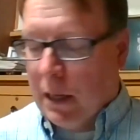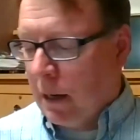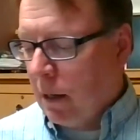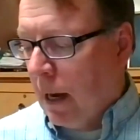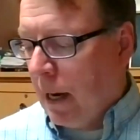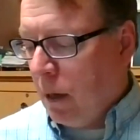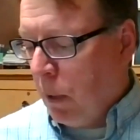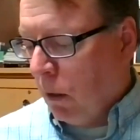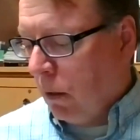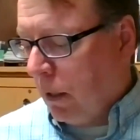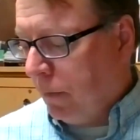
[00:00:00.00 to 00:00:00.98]
a lot of
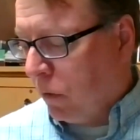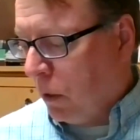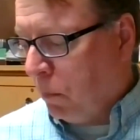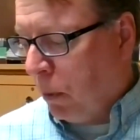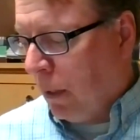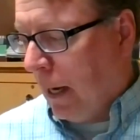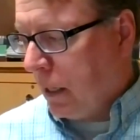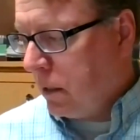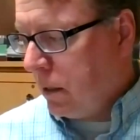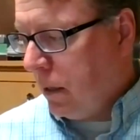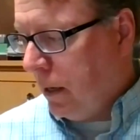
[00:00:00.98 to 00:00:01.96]
liability for the
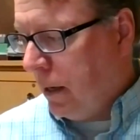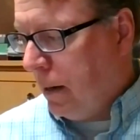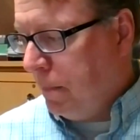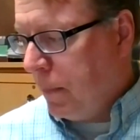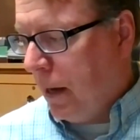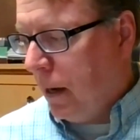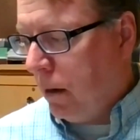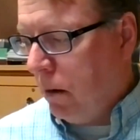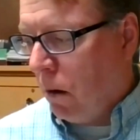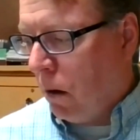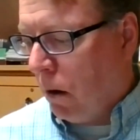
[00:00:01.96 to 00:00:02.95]
plants that
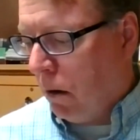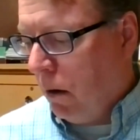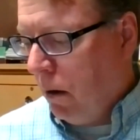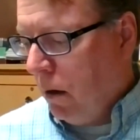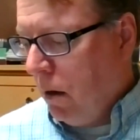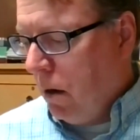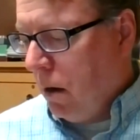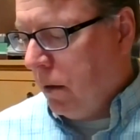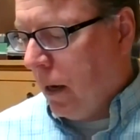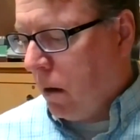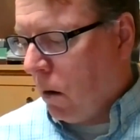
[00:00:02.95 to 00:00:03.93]
are
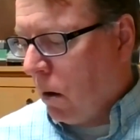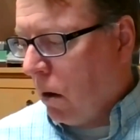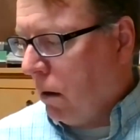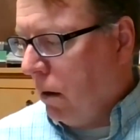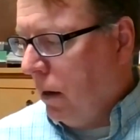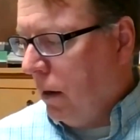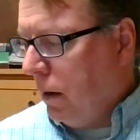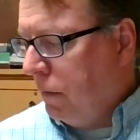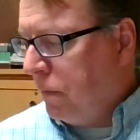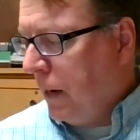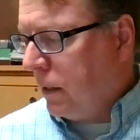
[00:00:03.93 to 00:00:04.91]

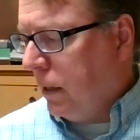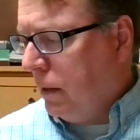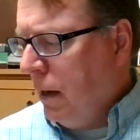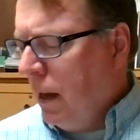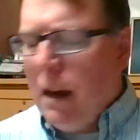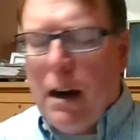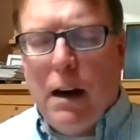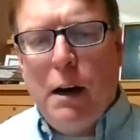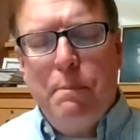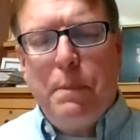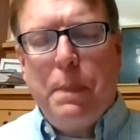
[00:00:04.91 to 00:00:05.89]
affected.
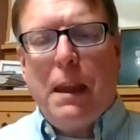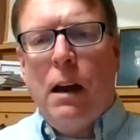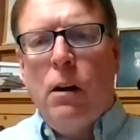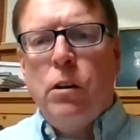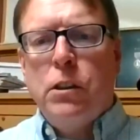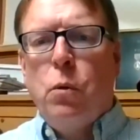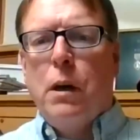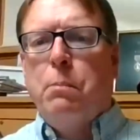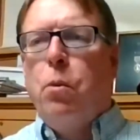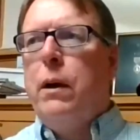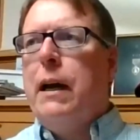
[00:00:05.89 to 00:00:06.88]
I also
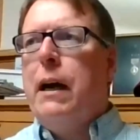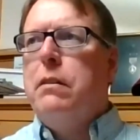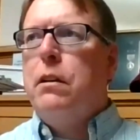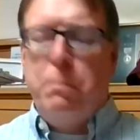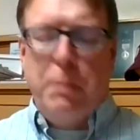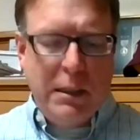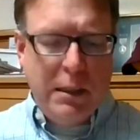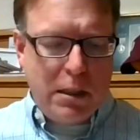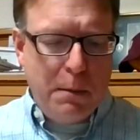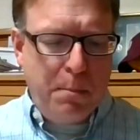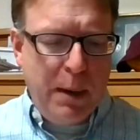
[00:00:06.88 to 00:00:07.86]
want to point out, there's been
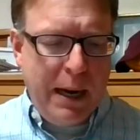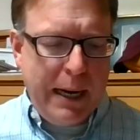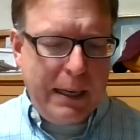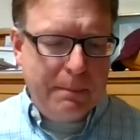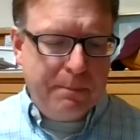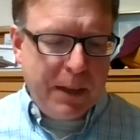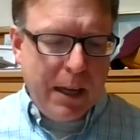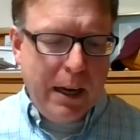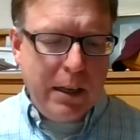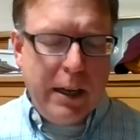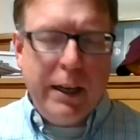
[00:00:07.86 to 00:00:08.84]
this debate,
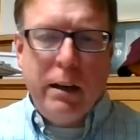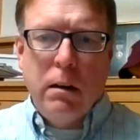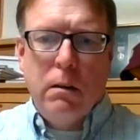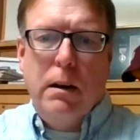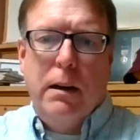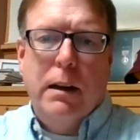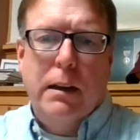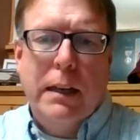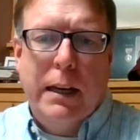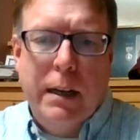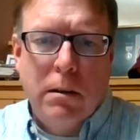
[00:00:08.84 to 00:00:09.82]
and you
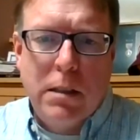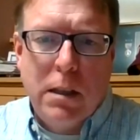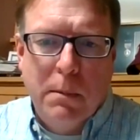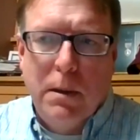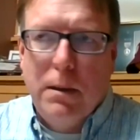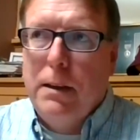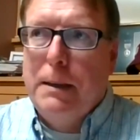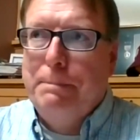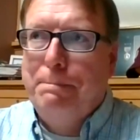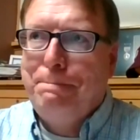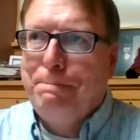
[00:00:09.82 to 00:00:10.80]
hear some of
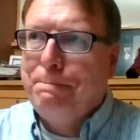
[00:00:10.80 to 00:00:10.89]
the